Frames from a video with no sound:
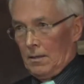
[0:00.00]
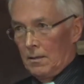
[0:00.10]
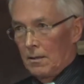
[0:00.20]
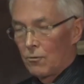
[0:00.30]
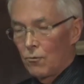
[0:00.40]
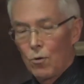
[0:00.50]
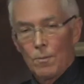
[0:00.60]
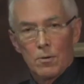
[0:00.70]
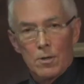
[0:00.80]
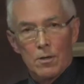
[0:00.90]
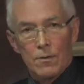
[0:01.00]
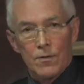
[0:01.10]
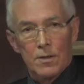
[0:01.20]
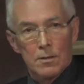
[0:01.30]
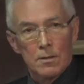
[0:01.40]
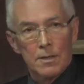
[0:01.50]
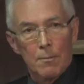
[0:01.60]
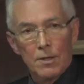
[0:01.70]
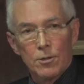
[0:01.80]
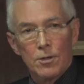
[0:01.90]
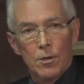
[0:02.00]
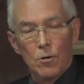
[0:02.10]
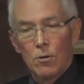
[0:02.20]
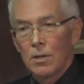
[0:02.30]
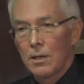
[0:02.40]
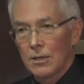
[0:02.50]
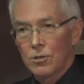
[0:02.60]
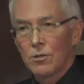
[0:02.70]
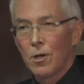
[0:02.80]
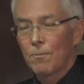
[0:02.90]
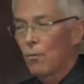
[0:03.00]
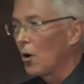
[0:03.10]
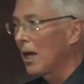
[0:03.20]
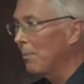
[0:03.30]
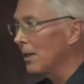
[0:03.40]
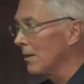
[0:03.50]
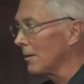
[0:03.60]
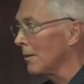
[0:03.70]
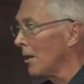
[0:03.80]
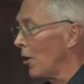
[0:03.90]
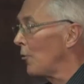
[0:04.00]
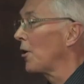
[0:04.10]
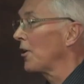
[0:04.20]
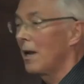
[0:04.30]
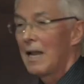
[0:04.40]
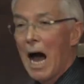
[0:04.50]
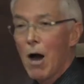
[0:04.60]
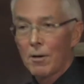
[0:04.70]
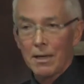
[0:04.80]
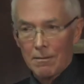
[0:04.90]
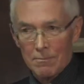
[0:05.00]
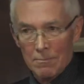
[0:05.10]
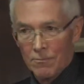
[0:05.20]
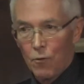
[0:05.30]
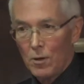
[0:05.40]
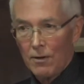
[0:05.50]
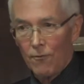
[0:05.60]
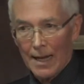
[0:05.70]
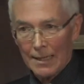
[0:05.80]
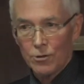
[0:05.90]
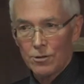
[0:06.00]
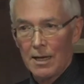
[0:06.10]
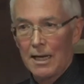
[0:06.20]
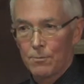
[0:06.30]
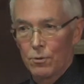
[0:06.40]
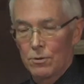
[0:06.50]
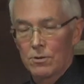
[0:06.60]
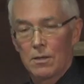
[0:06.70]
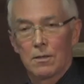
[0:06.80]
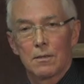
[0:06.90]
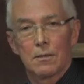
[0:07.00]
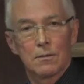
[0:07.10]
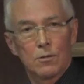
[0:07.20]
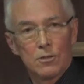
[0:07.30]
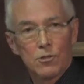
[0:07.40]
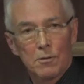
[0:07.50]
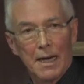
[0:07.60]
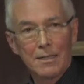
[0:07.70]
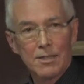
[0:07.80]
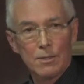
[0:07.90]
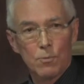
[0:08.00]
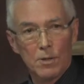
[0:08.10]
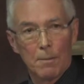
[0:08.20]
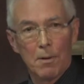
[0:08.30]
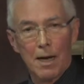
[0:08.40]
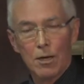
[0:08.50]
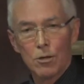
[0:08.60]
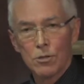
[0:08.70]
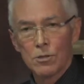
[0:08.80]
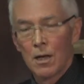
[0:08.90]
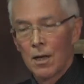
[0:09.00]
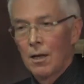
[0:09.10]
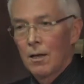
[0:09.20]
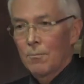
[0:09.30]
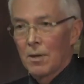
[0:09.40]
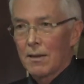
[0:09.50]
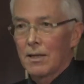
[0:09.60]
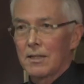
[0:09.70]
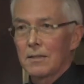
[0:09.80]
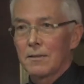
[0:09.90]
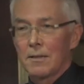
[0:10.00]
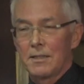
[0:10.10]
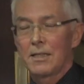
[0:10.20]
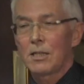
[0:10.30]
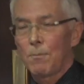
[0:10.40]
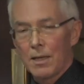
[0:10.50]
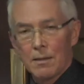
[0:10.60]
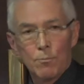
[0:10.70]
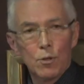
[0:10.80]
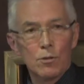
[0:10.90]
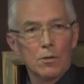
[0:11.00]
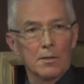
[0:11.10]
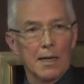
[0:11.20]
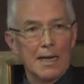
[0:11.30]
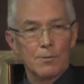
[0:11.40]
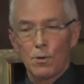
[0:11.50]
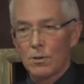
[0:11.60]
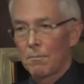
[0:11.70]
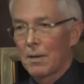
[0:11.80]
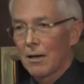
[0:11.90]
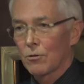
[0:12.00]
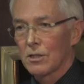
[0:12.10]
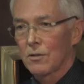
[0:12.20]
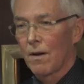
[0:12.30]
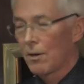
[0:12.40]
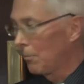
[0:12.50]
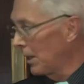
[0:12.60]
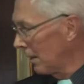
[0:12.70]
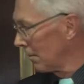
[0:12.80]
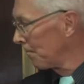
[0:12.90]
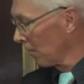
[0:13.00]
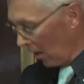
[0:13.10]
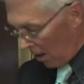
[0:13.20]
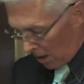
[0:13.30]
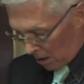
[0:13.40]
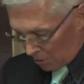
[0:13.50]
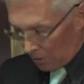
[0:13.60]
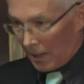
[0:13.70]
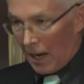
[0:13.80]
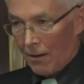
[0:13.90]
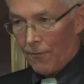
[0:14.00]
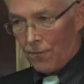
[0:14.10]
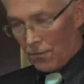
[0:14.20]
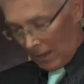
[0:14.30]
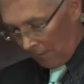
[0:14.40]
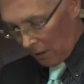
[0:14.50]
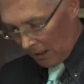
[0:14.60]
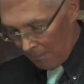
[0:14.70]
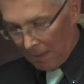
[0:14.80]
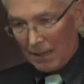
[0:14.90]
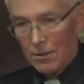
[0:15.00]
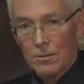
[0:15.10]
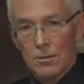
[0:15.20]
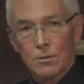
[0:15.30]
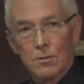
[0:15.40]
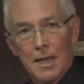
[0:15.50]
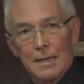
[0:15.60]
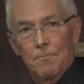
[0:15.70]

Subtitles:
The rule book of the WTO is not allowing fully fledged export constraints, export embargoes, but the discipline put on export embargoes is very weak. So they have, I will come back to that.